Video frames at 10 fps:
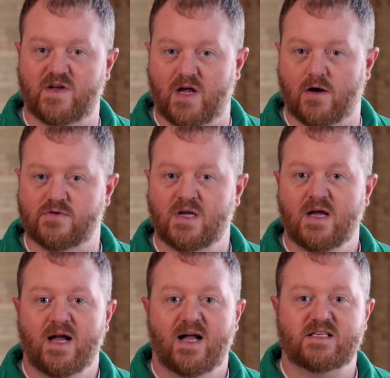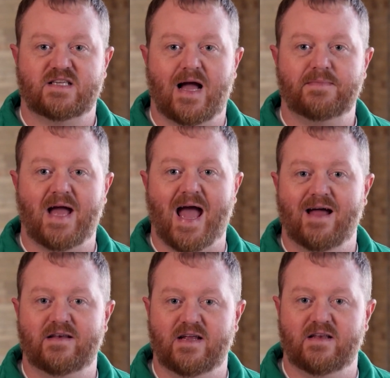videos, it's time to
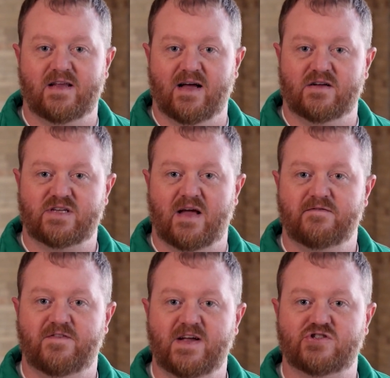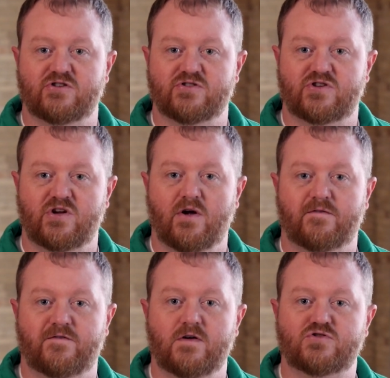add details and features to your
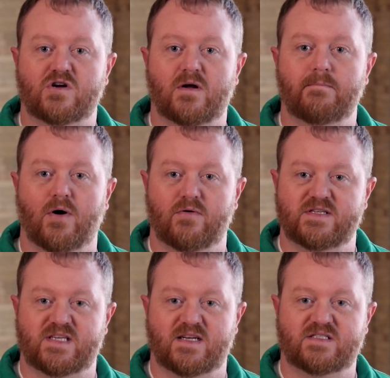future components and